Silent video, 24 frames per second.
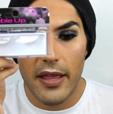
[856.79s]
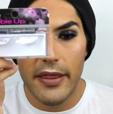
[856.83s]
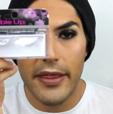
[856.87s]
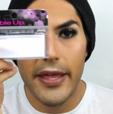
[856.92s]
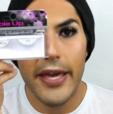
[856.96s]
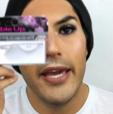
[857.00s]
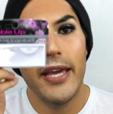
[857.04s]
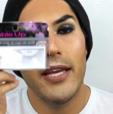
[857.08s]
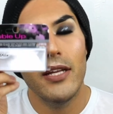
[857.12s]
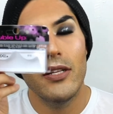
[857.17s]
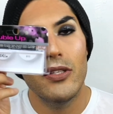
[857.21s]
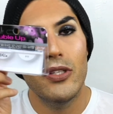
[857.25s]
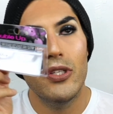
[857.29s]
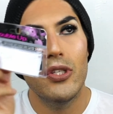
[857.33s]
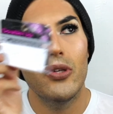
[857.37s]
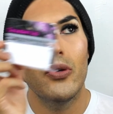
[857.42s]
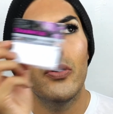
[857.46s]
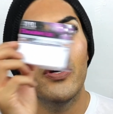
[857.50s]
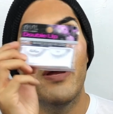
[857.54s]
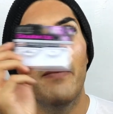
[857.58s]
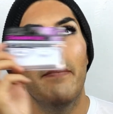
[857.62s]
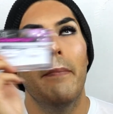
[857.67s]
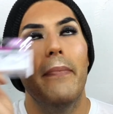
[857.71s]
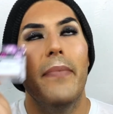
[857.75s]
They
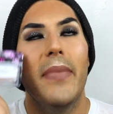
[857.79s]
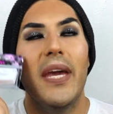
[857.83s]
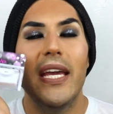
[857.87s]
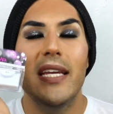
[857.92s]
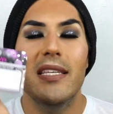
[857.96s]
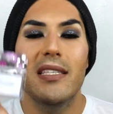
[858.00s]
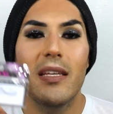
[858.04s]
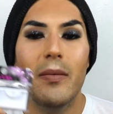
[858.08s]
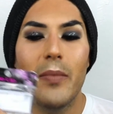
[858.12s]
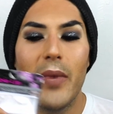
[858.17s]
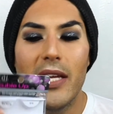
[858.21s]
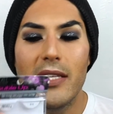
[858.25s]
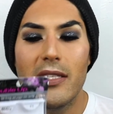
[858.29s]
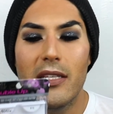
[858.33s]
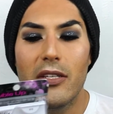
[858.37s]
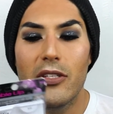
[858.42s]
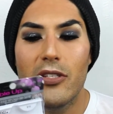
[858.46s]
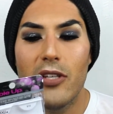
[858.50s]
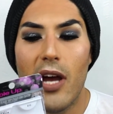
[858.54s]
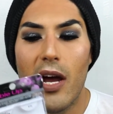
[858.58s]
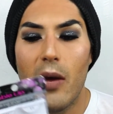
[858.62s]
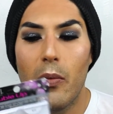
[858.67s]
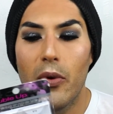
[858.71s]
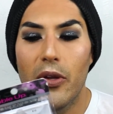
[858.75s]
do an amazing, amazing
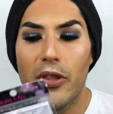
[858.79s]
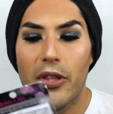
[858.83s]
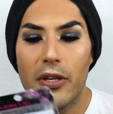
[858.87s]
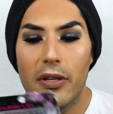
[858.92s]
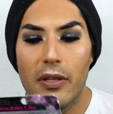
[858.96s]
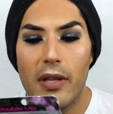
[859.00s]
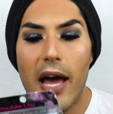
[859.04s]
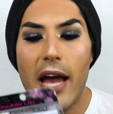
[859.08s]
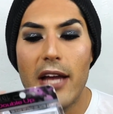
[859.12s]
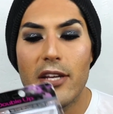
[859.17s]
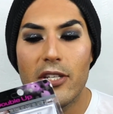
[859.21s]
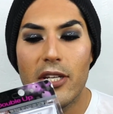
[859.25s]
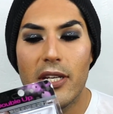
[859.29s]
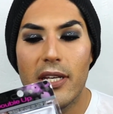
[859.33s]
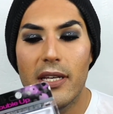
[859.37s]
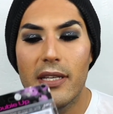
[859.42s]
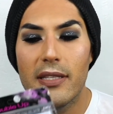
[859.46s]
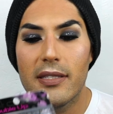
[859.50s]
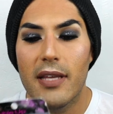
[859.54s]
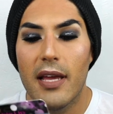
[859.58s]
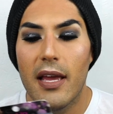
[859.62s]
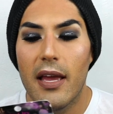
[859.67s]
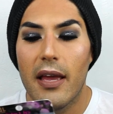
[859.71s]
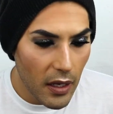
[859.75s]
job with their
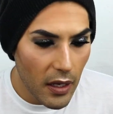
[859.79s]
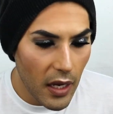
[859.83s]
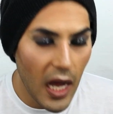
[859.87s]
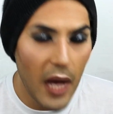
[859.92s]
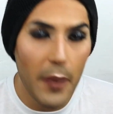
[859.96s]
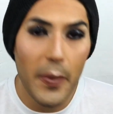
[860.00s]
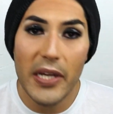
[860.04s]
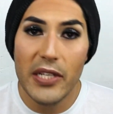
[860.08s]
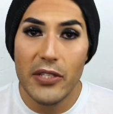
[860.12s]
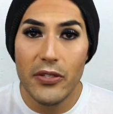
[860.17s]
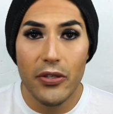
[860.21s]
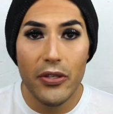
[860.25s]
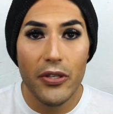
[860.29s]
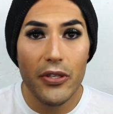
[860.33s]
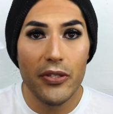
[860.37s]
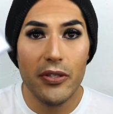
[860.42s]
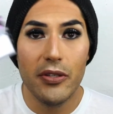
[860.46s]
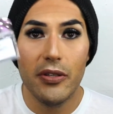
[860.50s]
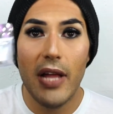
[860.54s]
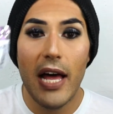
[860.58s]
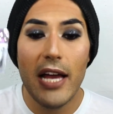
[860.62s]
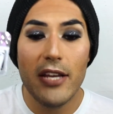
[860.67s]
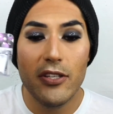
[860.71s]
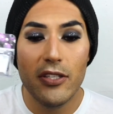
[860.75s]
lashes. I do use
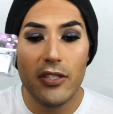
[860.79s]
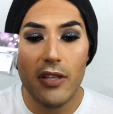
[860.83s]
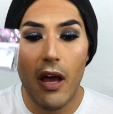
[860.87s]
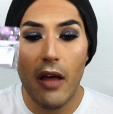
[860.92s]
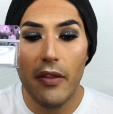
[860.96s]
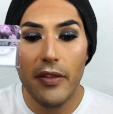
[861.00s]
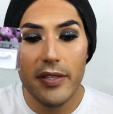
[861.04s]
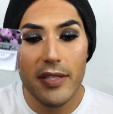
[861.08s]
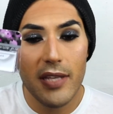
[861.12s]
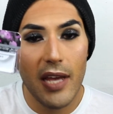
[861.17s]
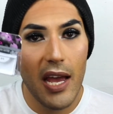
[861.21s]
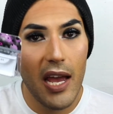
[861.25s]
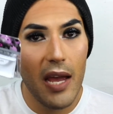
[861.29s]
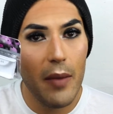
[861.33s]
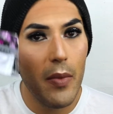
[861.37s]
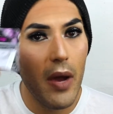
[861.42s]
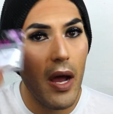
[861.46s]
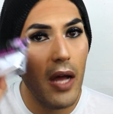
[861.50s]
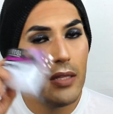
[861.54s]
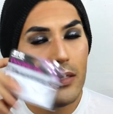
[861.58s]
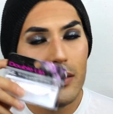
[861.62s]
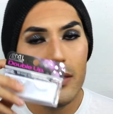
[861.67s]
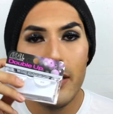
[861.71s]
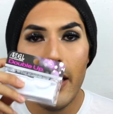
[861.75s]
their lashes all the time,
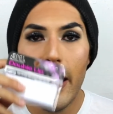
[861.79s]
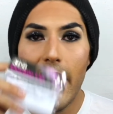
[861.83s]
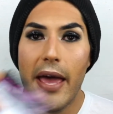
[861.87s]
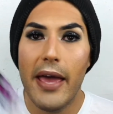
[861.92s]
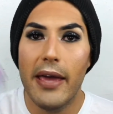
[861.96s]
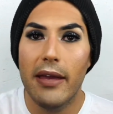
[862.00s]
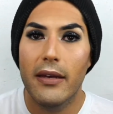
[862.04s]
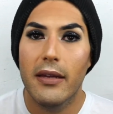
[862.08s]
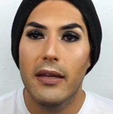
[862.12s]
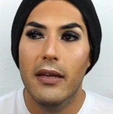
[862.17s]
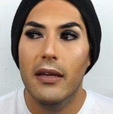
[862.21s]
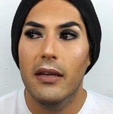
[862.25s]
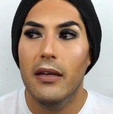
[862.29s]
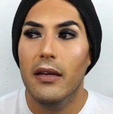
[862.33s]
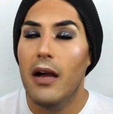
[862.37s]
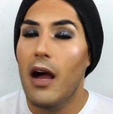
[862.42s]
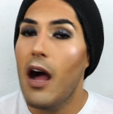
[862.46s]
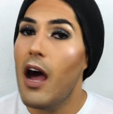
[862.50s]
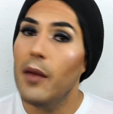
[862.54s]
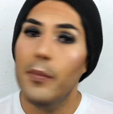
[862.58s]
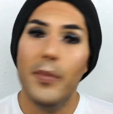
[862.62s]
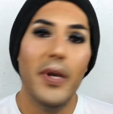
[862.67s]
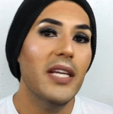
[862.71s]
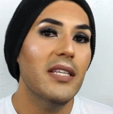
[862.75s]
on set,
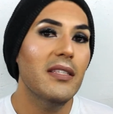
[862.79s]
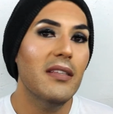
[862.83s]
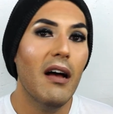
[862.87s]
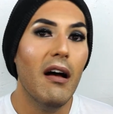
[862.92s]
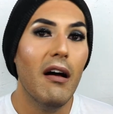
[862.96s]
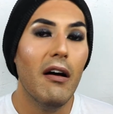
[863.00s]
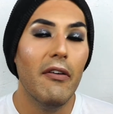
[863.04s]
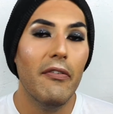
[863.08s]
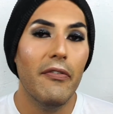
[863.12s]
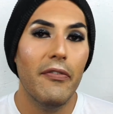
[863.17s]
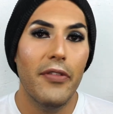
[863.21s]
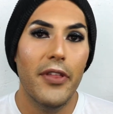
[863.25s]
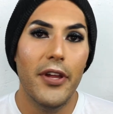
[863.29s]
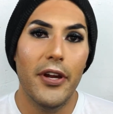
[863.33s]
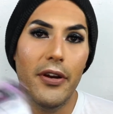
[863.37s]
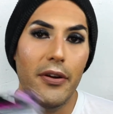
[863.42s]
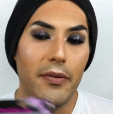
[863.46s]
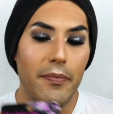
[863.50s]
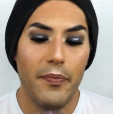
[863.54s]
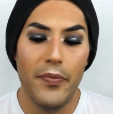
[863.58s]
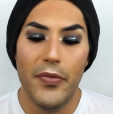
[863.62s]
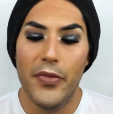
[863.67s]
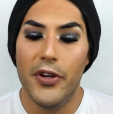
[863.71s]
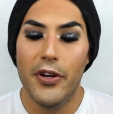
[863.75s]
on myself.
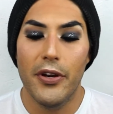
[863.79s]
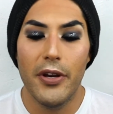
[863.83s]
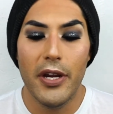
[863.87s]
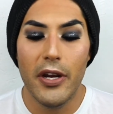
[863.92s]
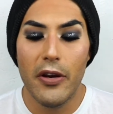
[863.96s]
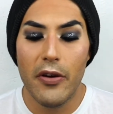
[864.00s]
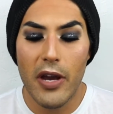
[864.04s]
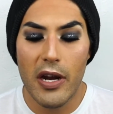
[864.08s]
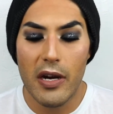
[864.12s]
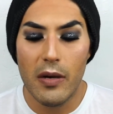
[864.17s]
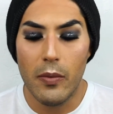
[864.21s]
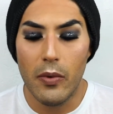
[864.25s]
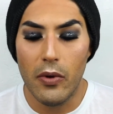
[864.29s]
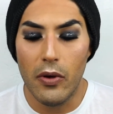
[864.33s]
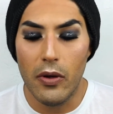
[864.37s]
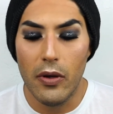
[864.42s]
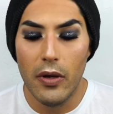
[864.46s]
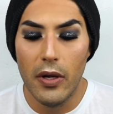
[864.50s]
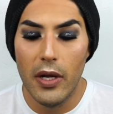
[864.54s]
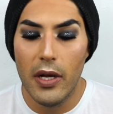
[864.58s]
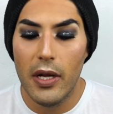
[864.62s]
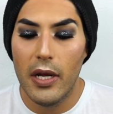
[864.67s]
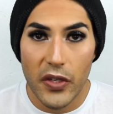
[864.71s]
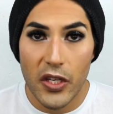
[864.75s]
They're incredible.